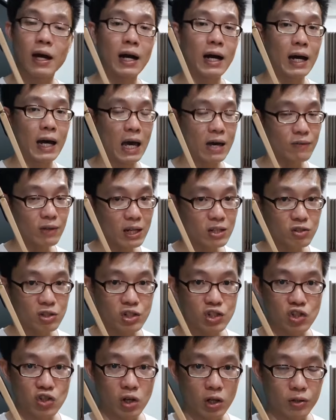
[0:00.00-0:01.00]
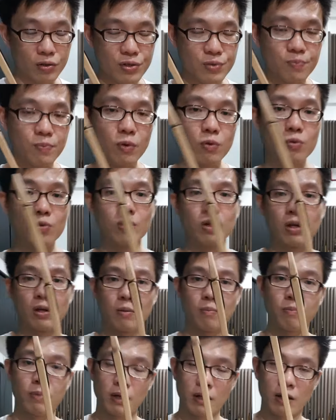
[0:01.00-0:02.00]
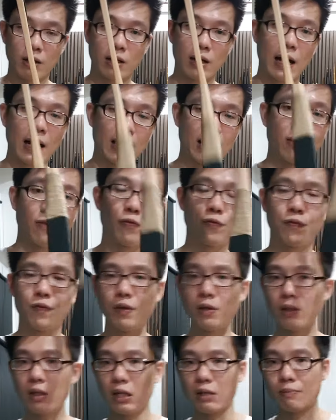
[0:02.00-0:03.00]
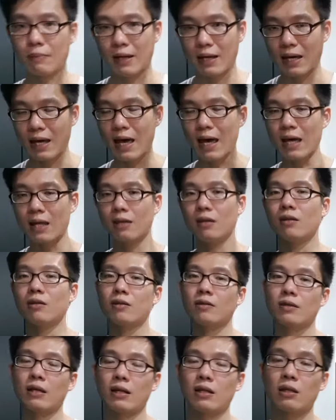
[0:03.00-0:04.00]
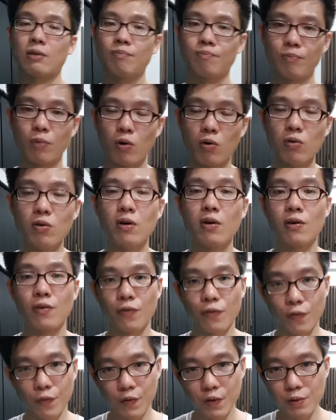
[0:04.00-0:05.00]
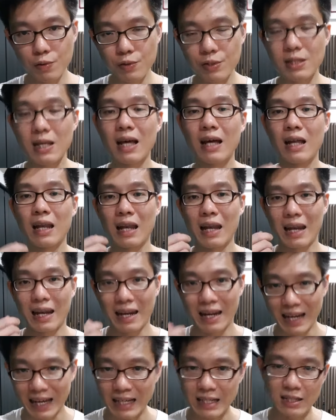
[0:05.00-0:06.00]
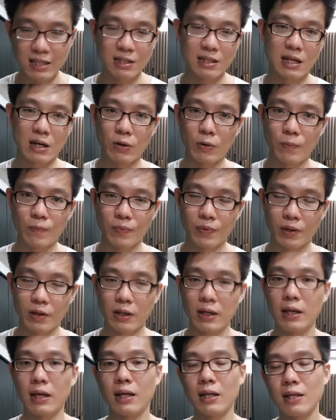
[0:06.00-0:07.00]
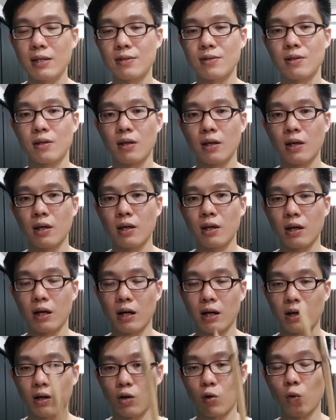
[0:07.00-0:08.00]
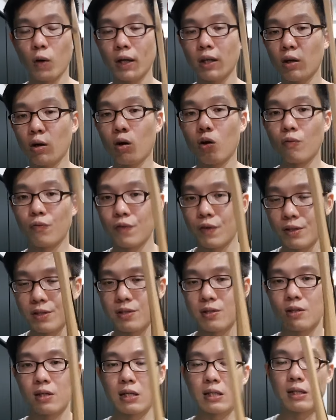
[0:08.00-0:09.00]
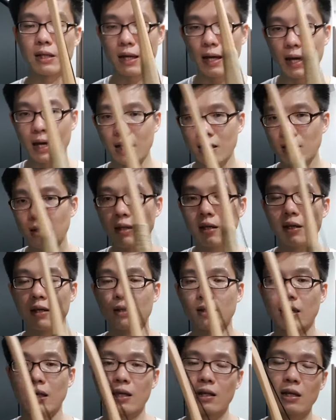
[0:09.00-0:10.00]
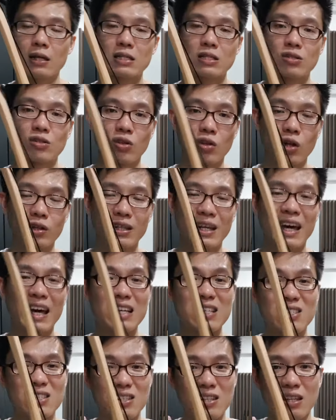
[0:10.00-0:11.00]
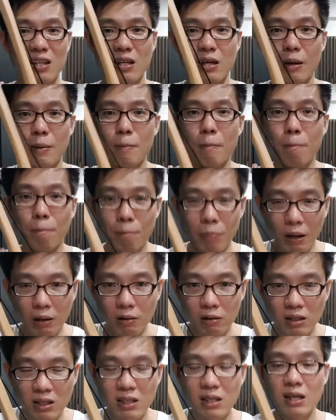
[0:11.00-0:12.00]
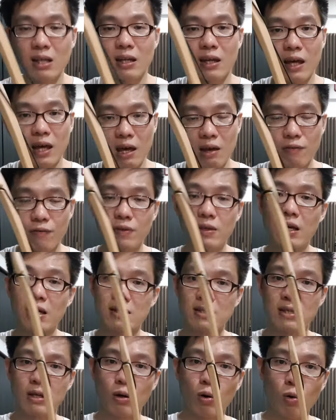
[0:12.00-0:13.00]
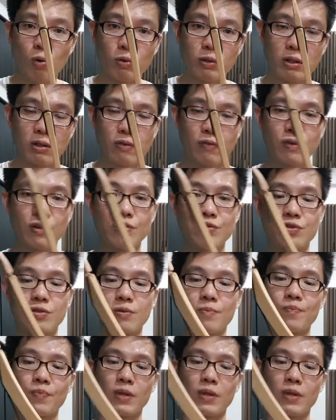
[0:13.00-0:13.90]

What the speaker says: I haven't actually shot this bow, but I can feel in my hand that the bow feels lighter now. Okay, it is quite obvious in the hand that it is not as bulky and heavy as the older version.